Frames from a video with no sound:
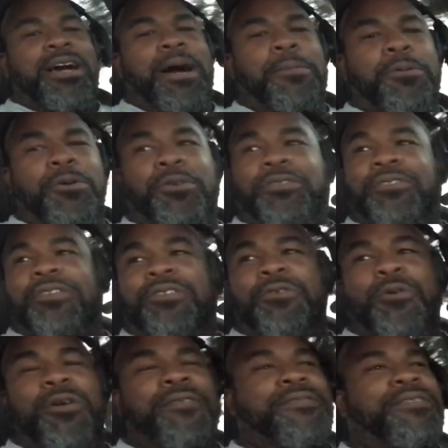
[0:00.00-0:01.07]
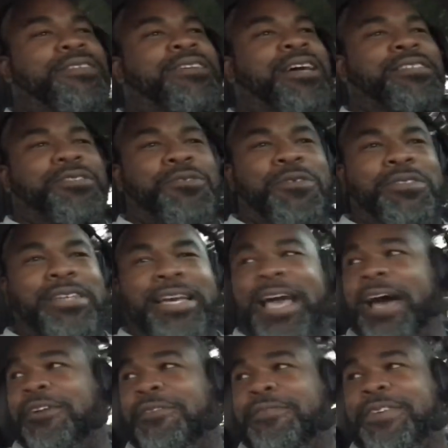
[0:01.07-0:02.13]
I'm going through the cornfield, not the corn, the
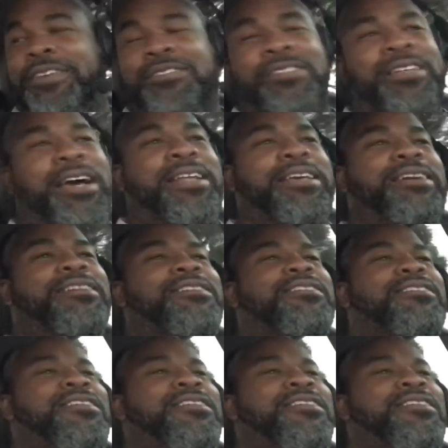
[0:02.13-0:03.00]
cattle fields down here.